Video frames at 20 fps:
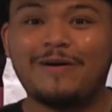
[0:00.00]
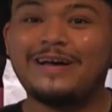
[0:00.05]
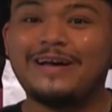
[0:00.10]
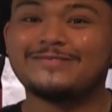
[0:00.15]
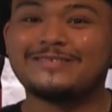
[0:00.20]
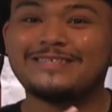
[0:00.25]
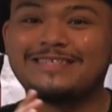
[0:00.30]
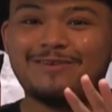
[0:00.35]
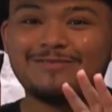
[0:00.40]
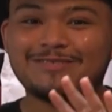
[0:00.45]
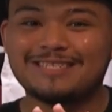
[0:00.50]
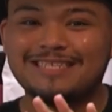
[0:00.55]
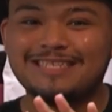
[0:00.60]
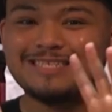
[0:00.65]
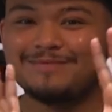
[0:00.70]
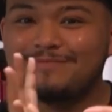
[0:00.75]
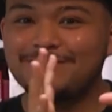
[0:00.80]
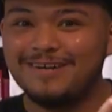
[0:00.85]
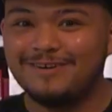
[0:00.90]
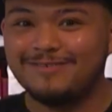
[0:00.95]
I was gonna say
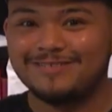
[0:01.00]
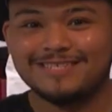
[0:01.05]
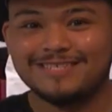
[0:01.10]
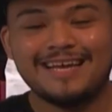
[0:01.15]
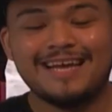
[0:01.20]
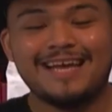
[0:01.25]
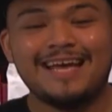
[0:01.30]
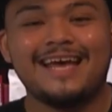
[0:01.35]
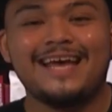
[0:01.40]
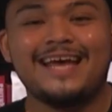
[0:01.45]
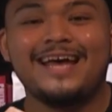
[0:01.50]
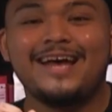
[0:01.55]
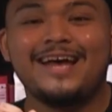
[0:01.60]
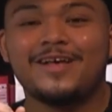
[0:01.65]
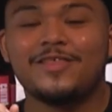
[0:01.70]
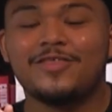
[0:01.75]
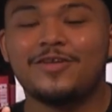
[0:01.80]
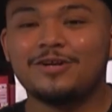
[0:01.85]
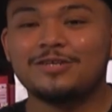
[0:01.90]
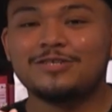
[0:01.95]
something else.
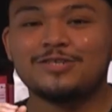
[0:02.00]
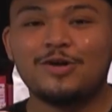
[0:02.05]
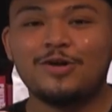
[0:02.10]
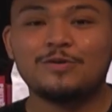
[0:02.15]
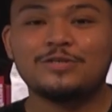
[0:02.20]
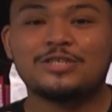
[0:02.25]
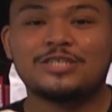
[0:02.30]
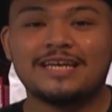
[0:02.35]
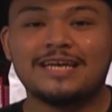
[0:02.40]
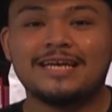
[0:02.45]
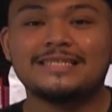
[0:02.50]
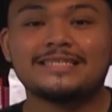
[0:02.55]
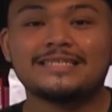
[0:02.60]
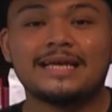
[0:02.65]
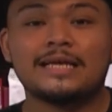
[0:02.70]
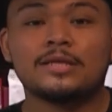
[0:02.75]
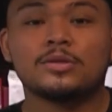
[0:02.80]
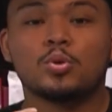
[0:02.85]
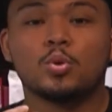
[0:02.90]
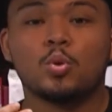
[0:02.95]
There's no chance
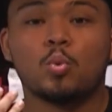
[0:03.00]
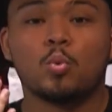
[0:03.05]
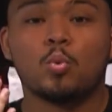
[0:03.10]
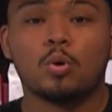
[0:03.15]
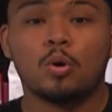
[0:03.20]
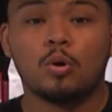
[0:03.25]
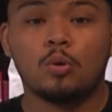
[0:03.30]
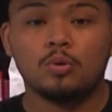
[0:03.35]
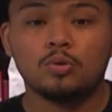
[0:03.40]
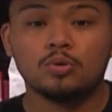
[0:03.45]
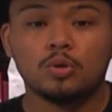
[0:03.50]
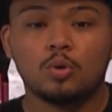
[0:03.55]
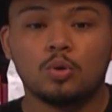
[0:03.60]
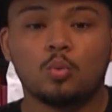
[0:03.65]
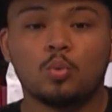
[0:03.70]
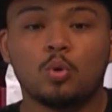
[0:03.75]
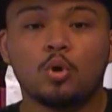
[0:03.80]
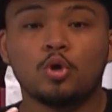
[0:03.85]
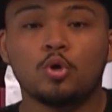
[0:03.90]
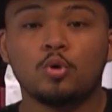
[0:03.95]
in the world
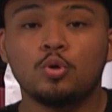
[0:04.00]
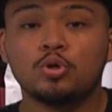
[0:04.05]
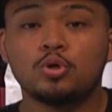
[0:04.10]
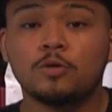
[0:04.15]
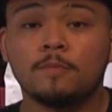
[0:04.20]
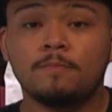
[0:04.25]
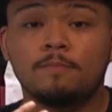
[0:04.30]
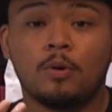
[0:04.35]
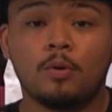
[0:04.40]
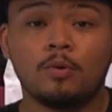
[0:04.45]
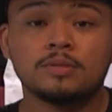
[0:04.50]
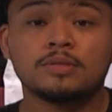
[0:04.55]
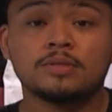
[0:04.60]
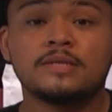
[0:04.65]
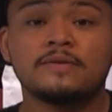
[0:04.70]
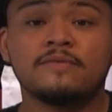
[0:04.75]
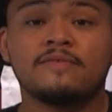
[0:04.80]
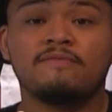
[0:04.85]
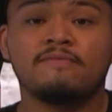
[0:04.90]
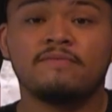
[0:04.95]
where you're supposed
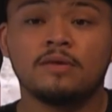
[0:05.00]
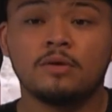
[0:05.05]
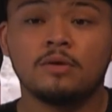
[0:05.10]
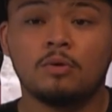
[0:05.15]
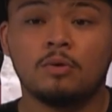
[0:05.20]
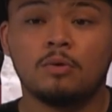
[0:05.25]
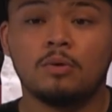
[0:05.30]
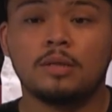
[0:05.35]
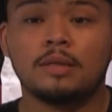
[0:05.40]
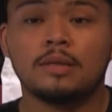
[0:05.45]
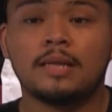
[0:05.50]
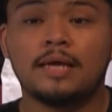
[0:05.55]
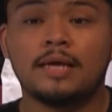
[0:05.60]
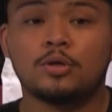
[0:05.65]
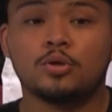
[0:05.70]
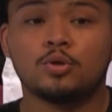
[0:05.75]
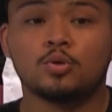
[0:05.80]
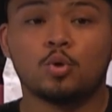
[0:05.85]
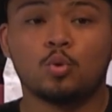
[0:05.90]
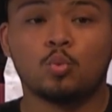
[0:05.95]
to feel
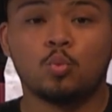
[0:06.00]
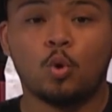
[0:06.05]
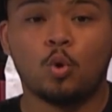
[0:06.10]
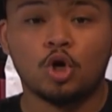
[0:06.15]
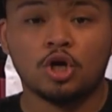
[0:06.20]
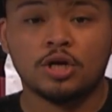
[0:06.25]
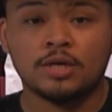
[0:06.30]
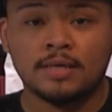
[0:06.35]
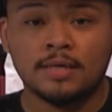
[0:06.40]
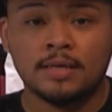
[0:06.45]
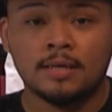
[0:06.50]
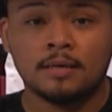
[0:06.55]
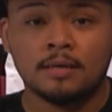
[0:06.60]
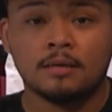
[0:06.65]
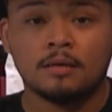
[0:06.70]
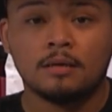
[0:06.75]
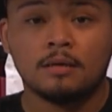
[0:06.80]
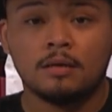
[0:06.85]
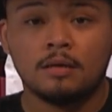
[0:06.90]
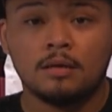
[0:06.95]
like you're
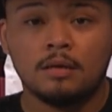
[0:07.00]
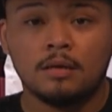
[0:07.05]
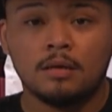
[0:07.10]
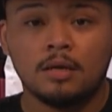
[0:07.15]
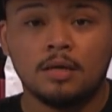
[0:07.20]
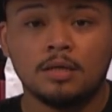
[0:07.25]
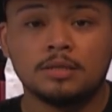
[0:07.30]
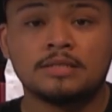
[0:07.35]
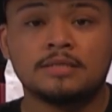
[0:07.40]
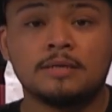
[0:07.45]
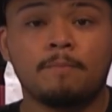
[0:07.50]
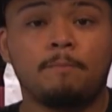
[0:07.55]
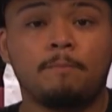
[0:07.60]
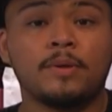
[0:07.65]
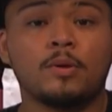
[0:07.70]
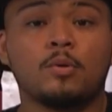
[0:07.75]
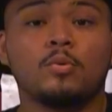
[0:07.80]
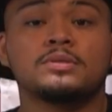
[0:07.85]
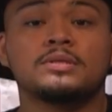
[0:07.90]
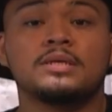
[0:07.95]
working to
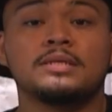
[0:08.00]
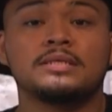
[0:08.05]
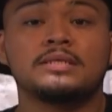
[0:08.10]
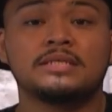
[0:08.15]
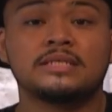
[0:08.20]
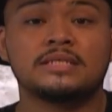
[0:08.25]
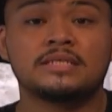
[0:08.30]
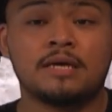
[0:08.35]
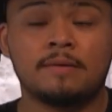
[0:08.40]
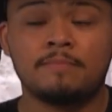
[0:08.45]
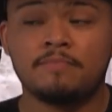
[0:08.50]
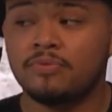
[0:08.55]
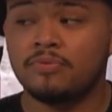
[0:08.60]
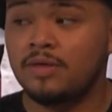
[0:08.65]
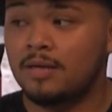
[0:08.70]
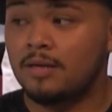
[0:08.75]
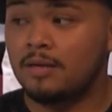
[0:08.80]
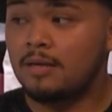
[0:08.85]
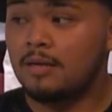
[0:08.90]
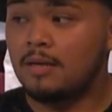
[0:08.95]
build
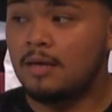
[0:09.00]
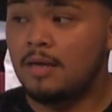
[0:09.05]
something.